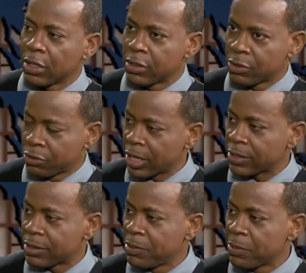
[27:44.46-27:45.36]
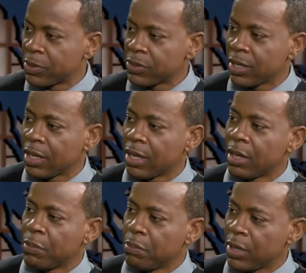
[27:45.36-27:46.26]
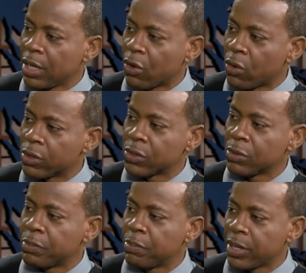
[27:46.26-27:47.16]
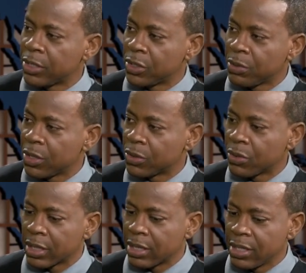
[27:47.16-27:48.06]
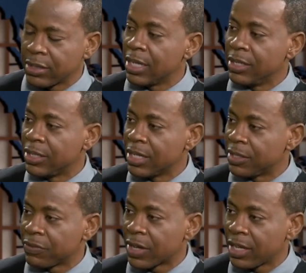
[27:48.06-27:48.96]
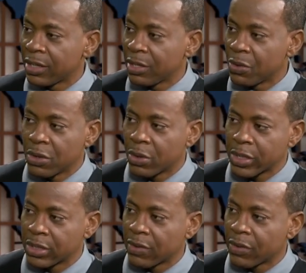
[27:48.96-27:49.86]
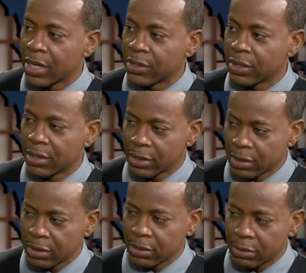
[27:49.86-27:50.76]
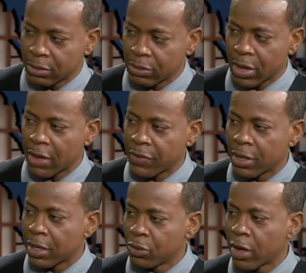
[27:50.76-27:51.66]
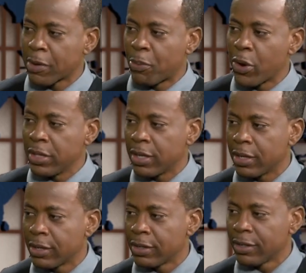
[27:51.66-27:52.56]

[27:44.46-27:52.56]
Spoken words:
Stress, people say, may also perpetuate or at least intensify the whole question of cancer. Do I have a point there?